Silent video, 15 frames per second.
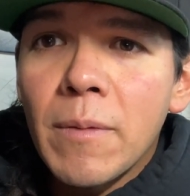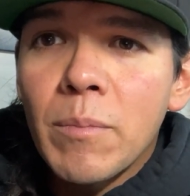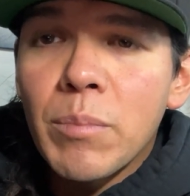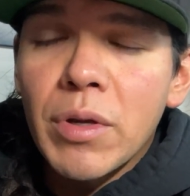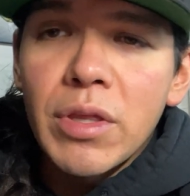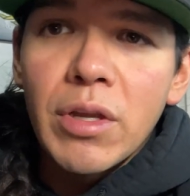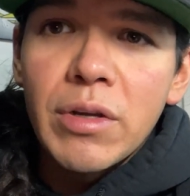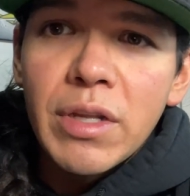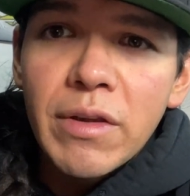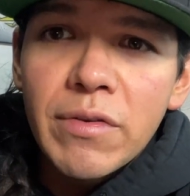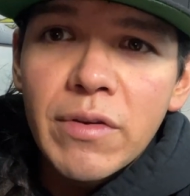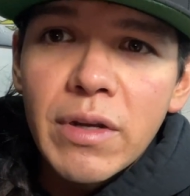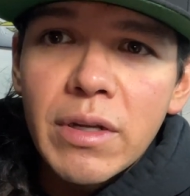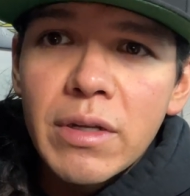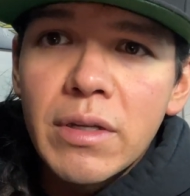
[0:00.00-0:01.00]
but they're
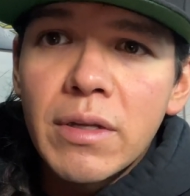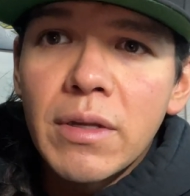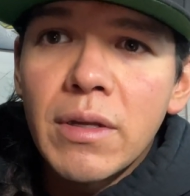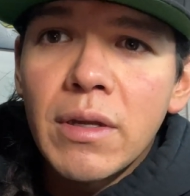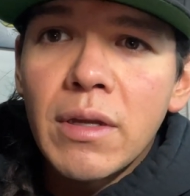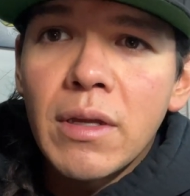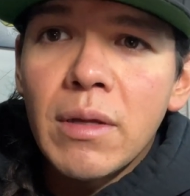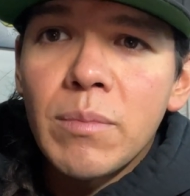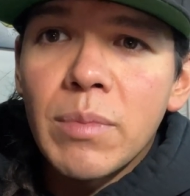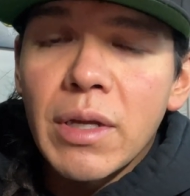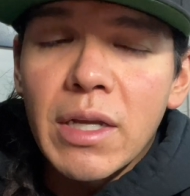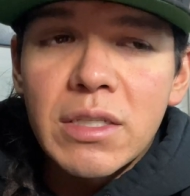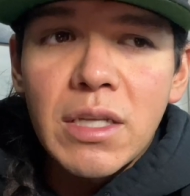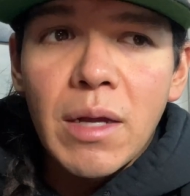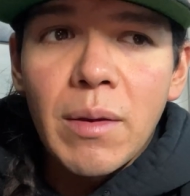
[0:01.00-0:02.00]
different
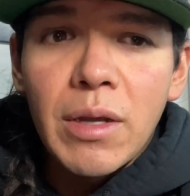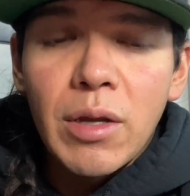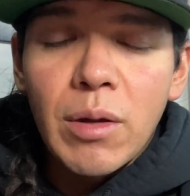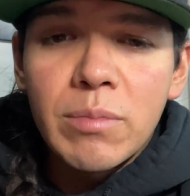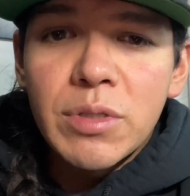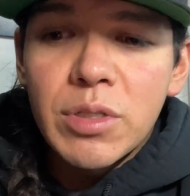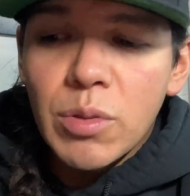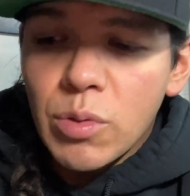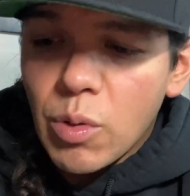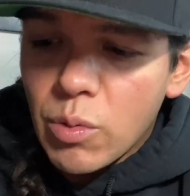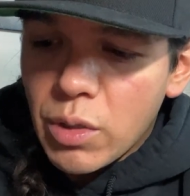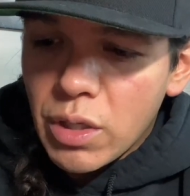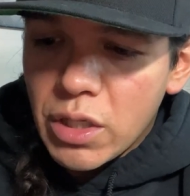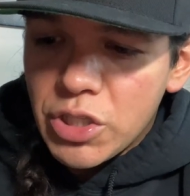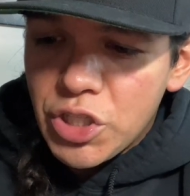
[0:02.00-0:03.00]
because I'm still
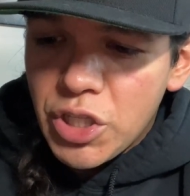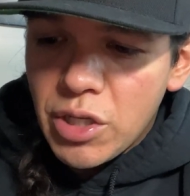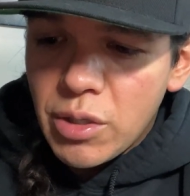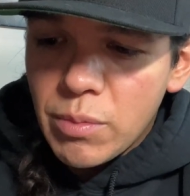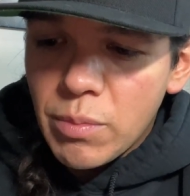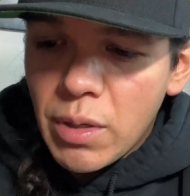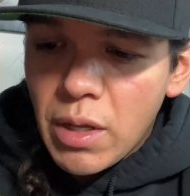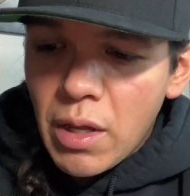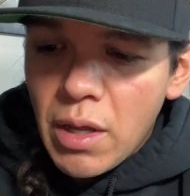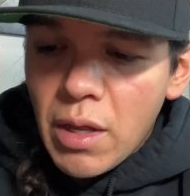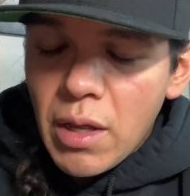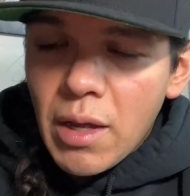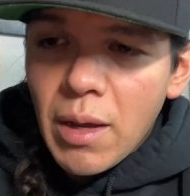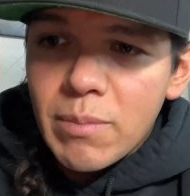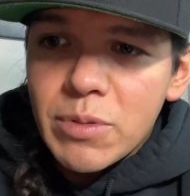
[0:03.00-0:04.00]
going to the gym,
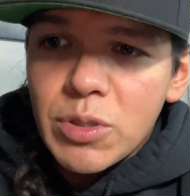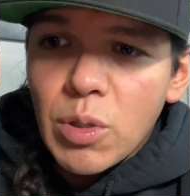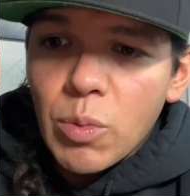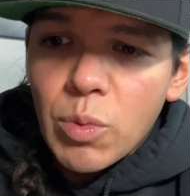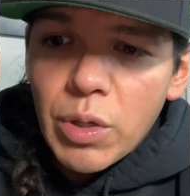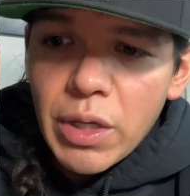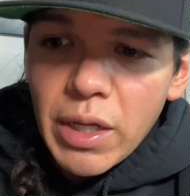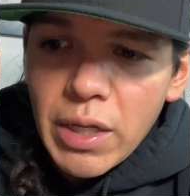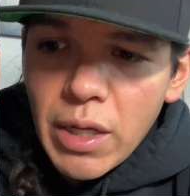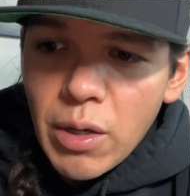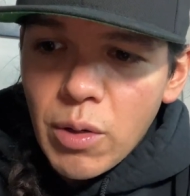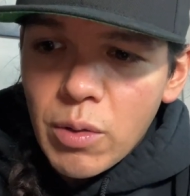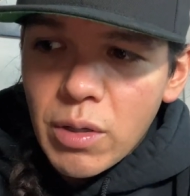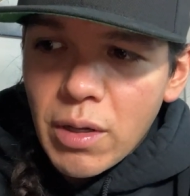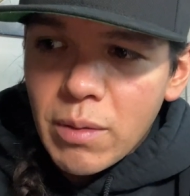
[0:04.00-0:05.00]
I'm still working
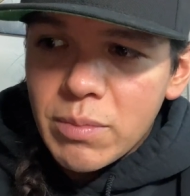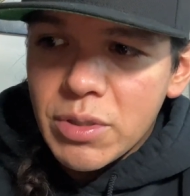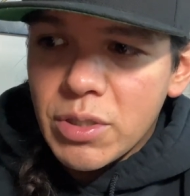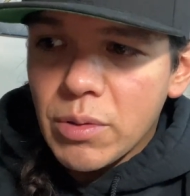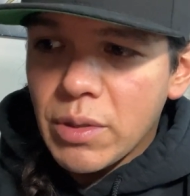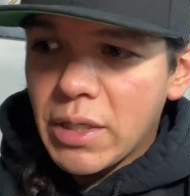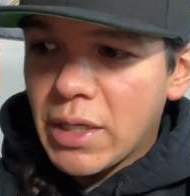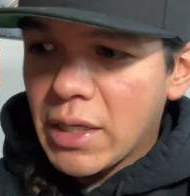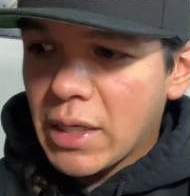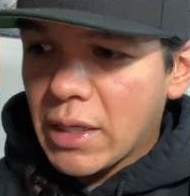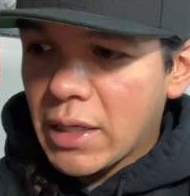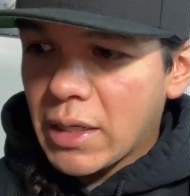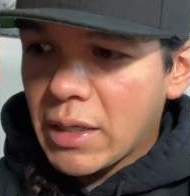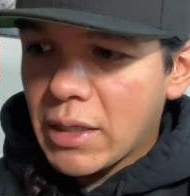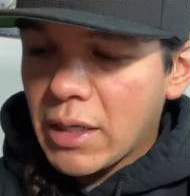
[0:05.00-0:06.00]
out, I'm still
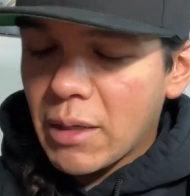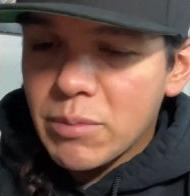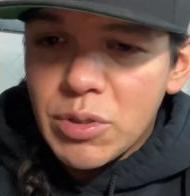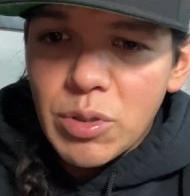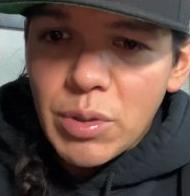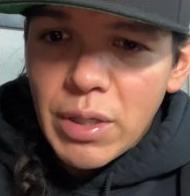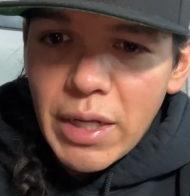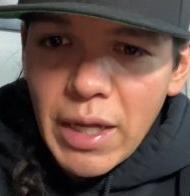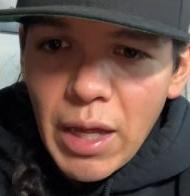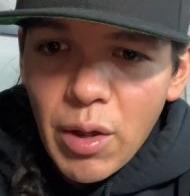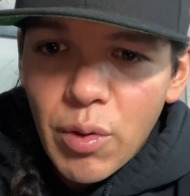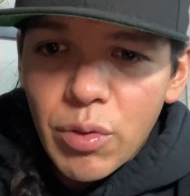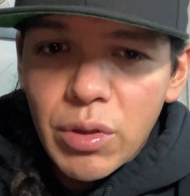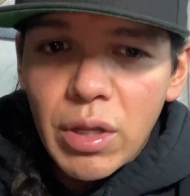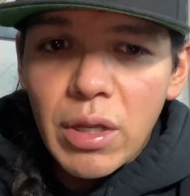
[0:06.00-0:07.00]
eating
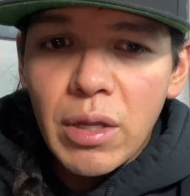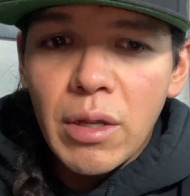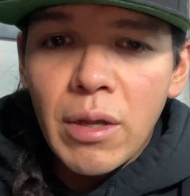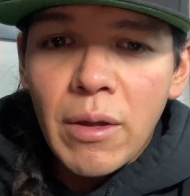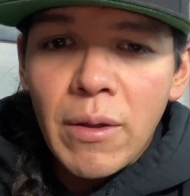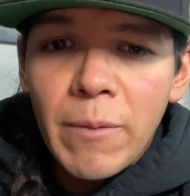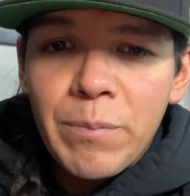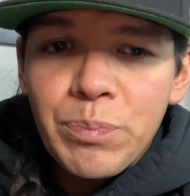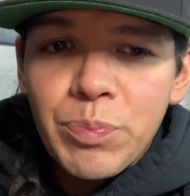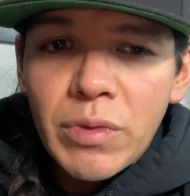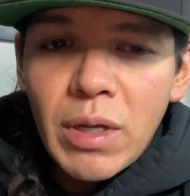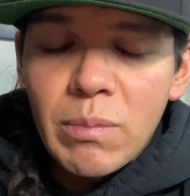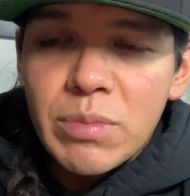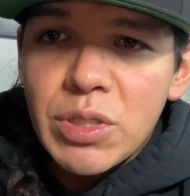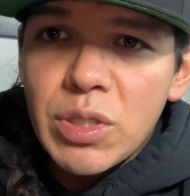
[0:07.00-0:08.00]
healthy,
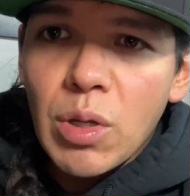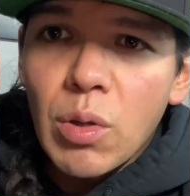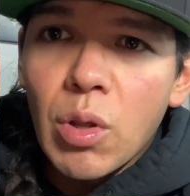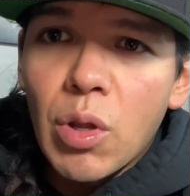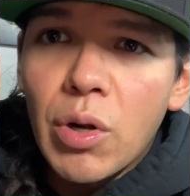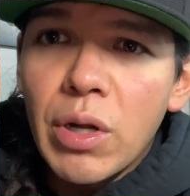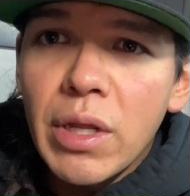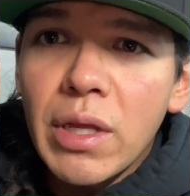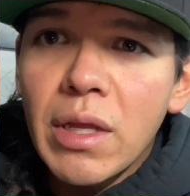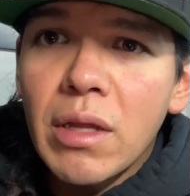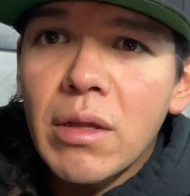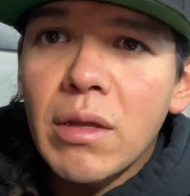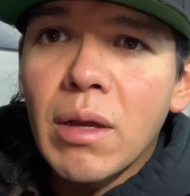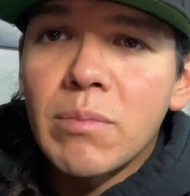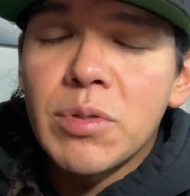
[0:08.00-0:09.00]
I'm still learning,
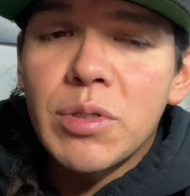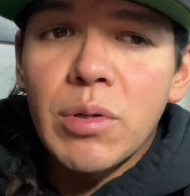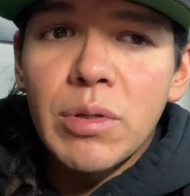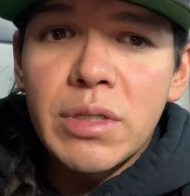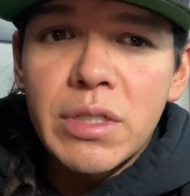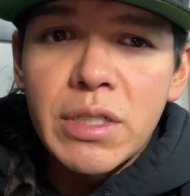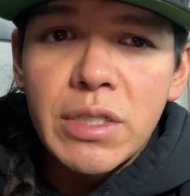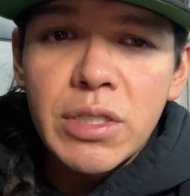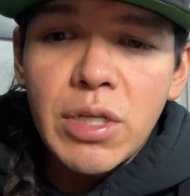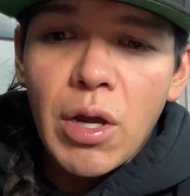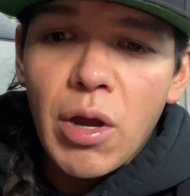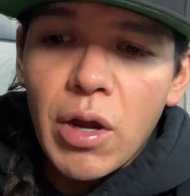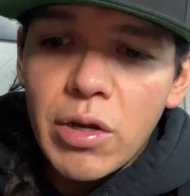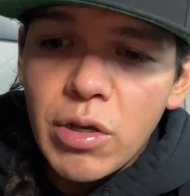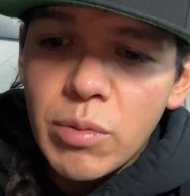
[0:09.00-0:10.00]
I'm still listening to
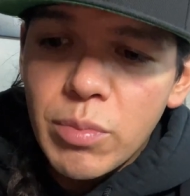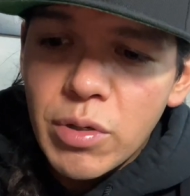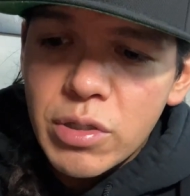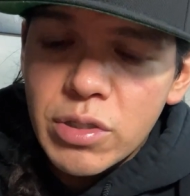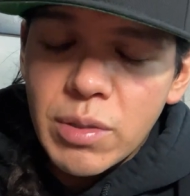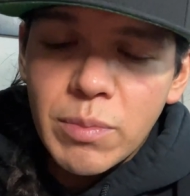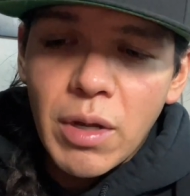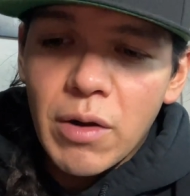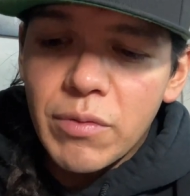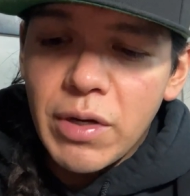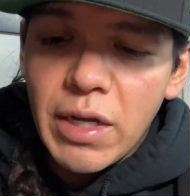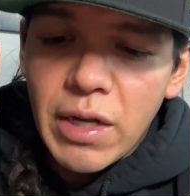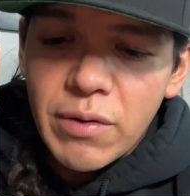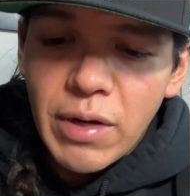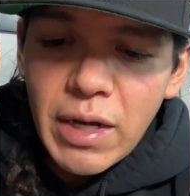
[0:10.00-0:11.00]
audiobooks. I'm not
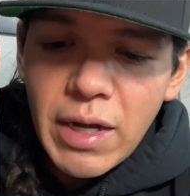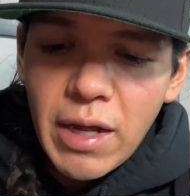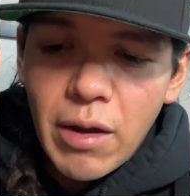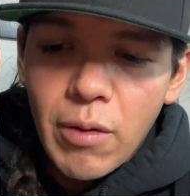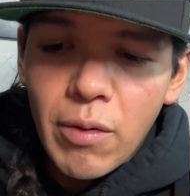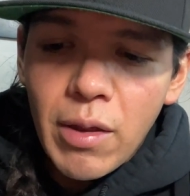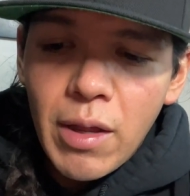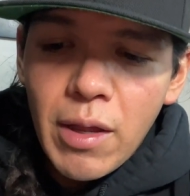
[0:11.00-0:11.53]
reading right now,